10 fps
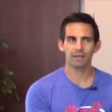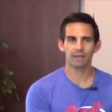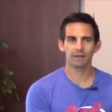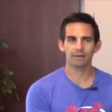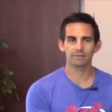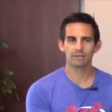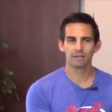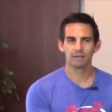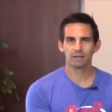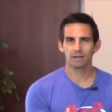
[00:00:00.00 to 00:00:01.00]
and
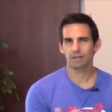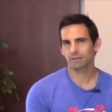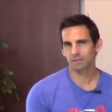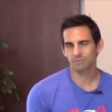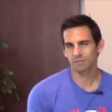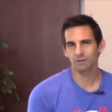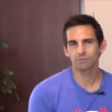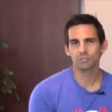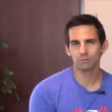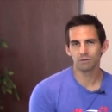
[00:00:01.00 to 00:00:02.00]
a lot of times they
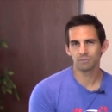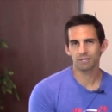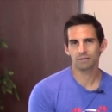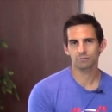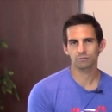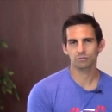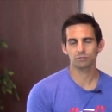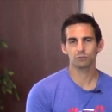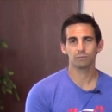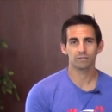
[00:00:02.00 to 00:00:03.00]
don't do it because there's
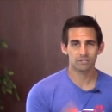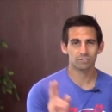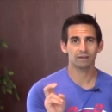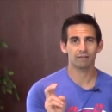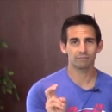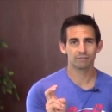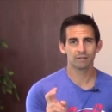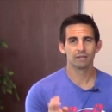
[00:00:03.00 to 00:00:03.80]
just too much stuff.